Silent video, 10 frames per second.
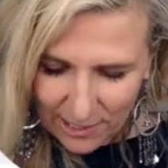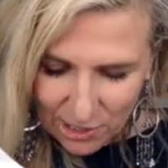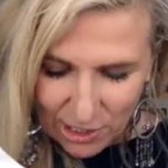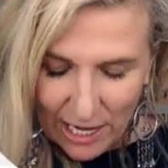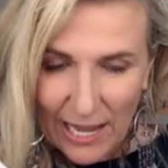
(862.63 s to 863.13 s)

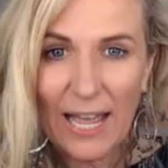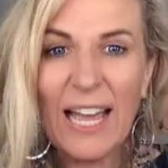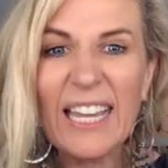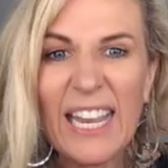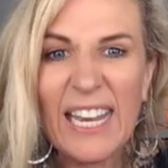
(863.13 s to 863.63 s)
share,
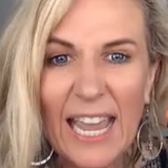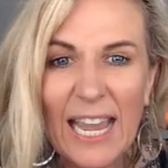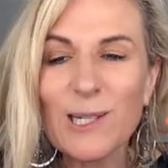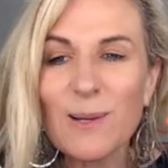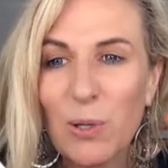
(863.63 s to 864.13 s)

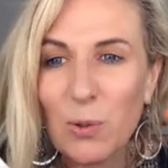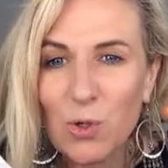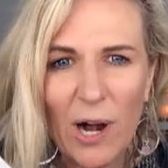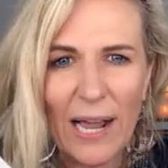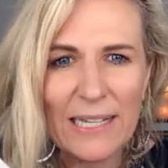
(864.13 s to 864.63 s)
connect, build
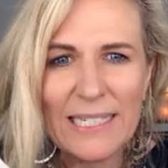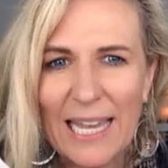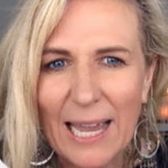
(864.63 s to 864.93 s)
trust,